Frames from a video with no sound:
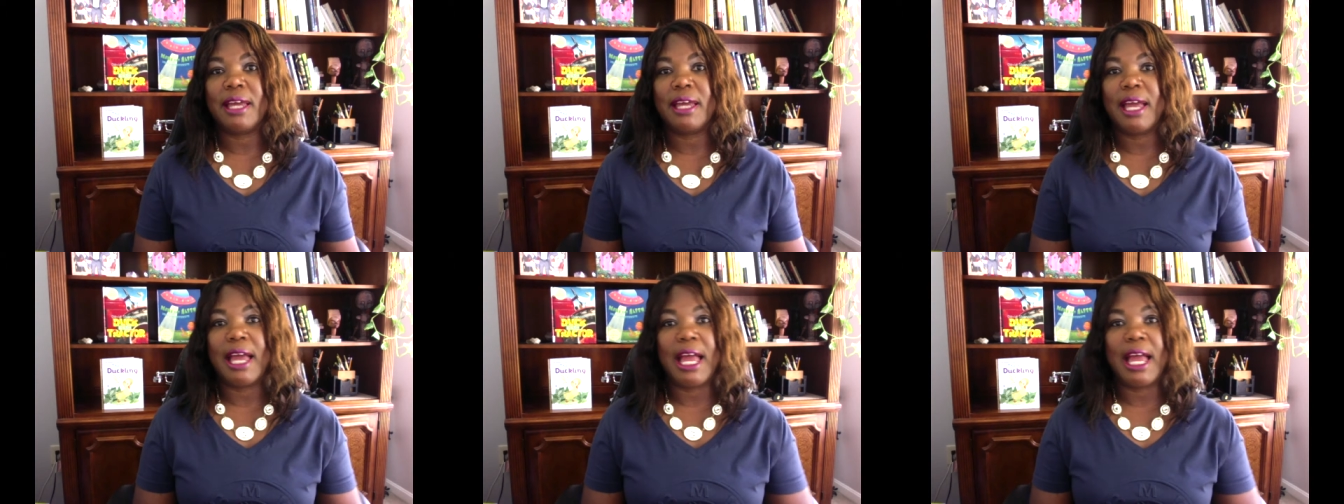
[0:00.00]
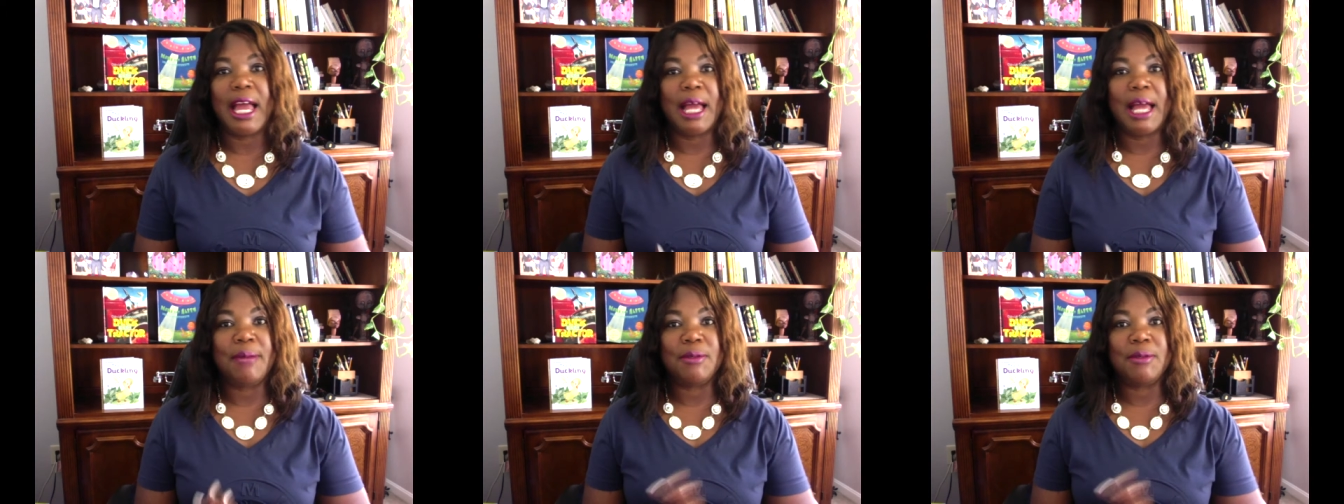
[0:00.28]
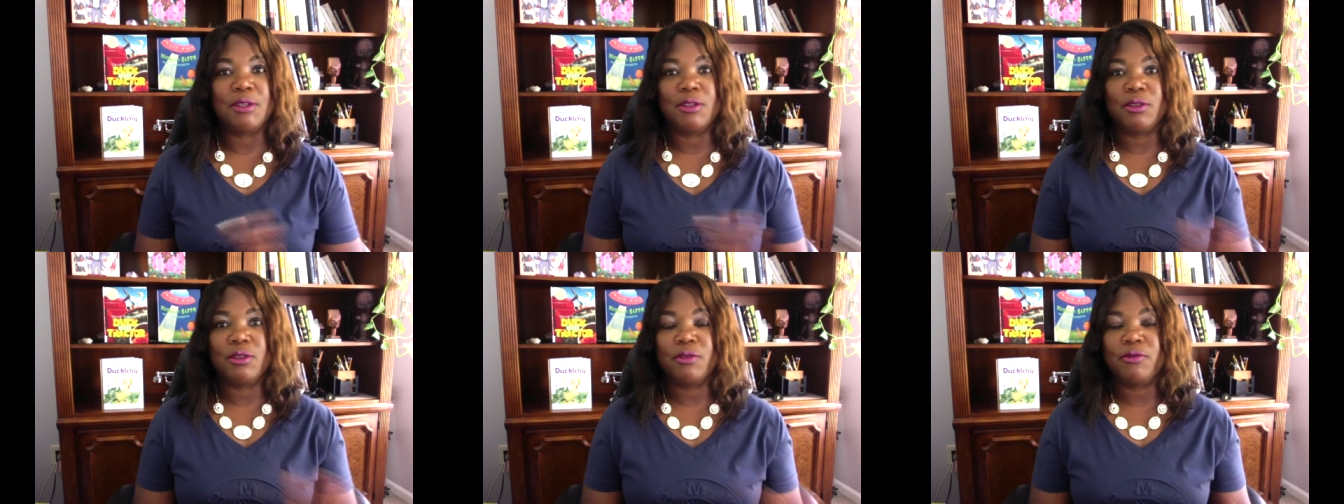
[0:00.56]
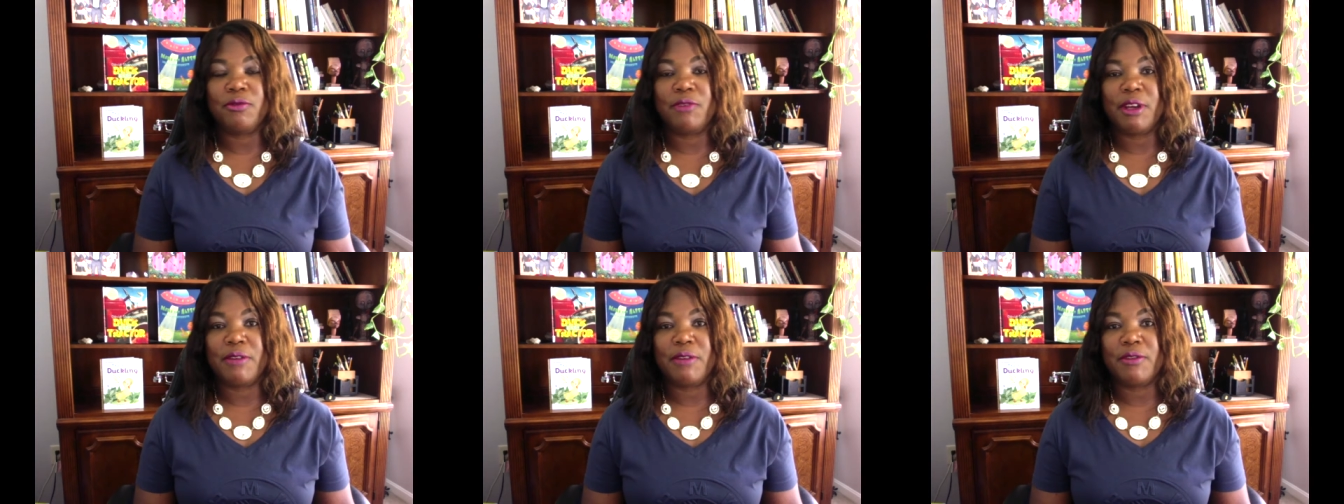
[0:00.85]
absolute
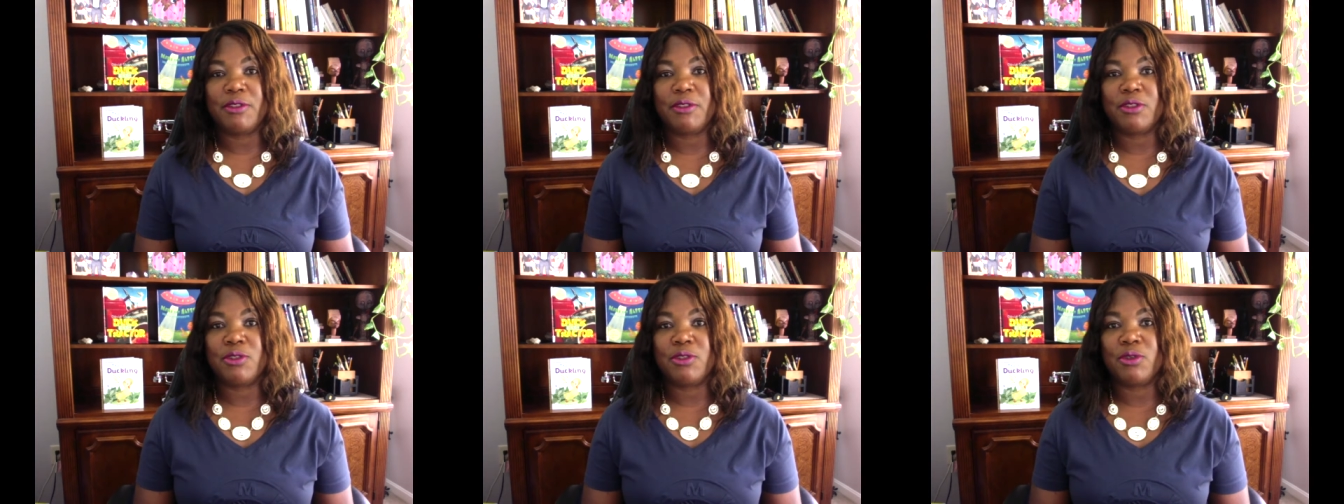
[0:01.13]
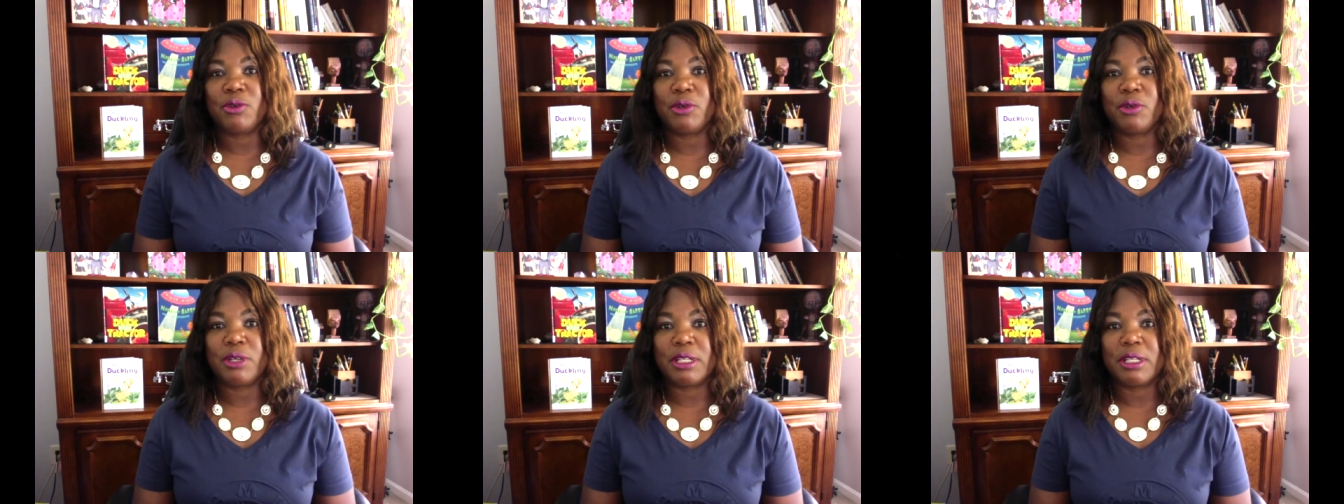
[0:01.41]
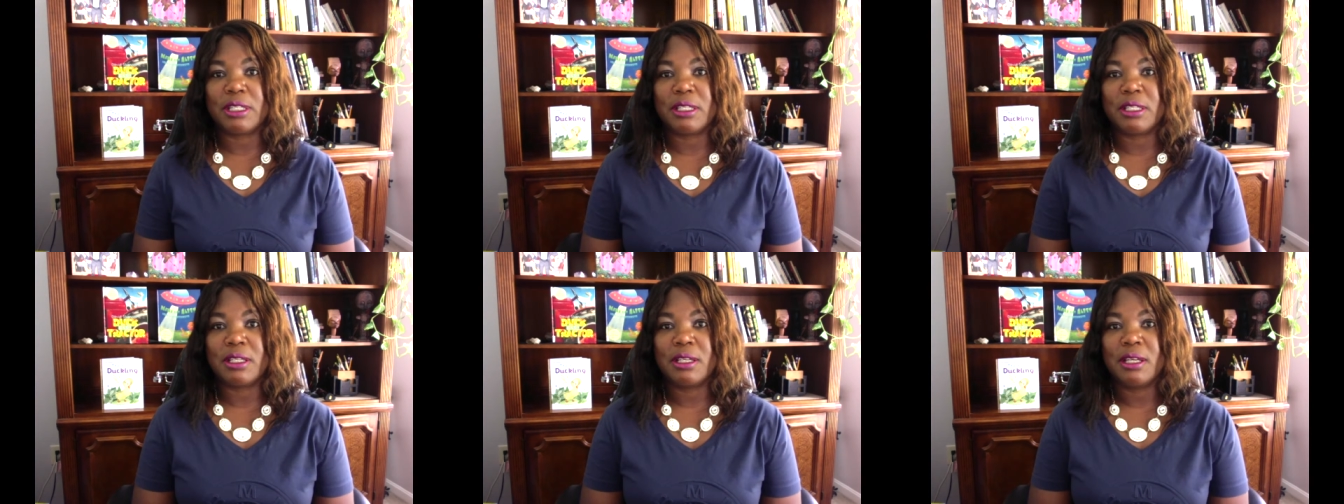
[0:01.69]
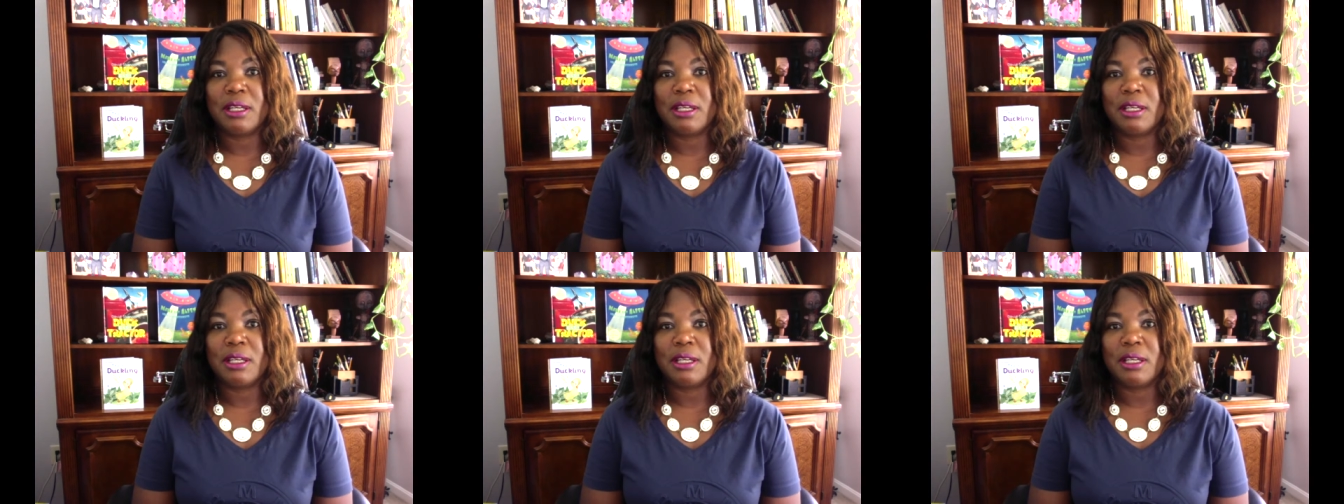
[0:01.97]
favorite stories